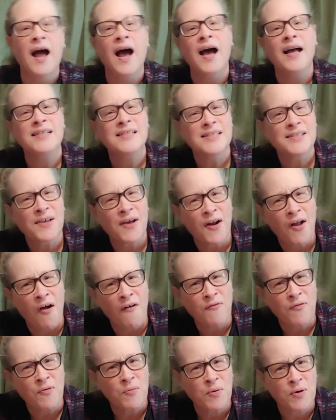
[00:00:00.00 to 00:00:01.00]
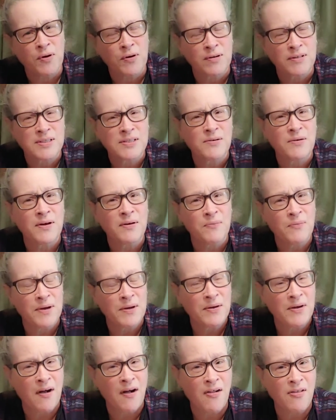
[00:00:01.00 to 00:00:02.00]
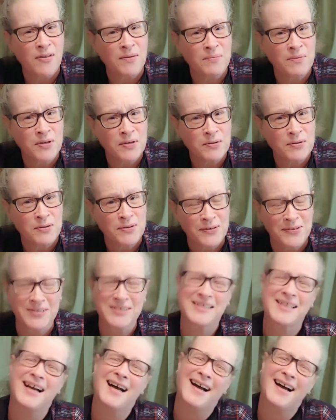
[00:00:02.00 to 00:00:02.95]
I just got off of work, so we call them coolers.